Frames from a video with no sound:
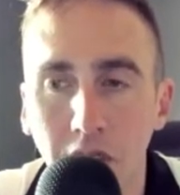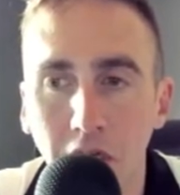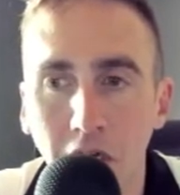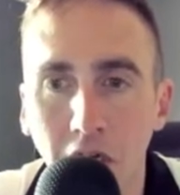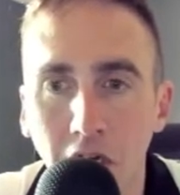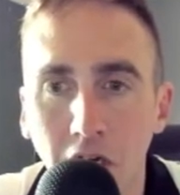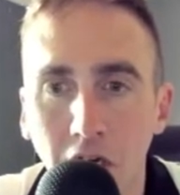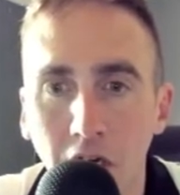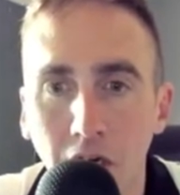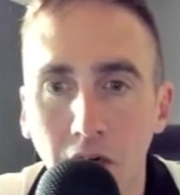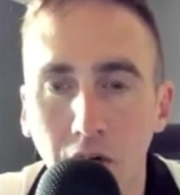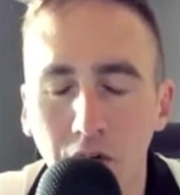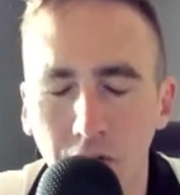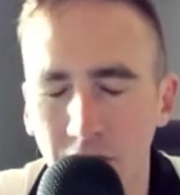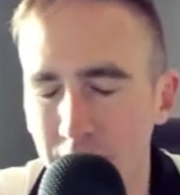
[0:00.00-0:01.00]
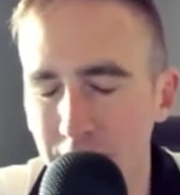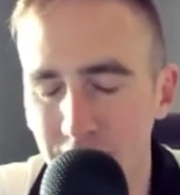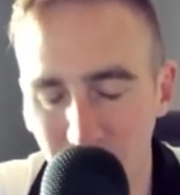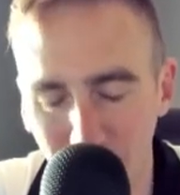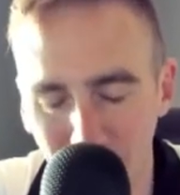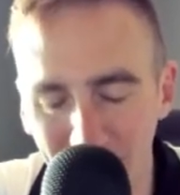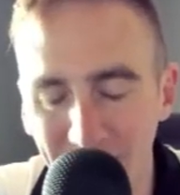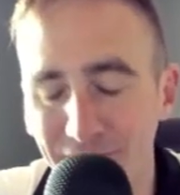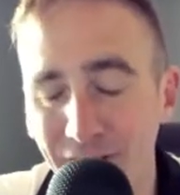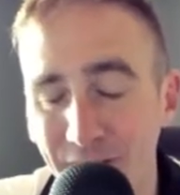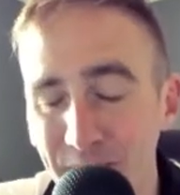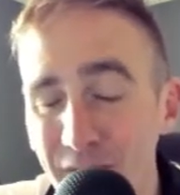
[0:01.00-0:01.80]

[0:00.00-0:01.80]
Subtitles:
if I'm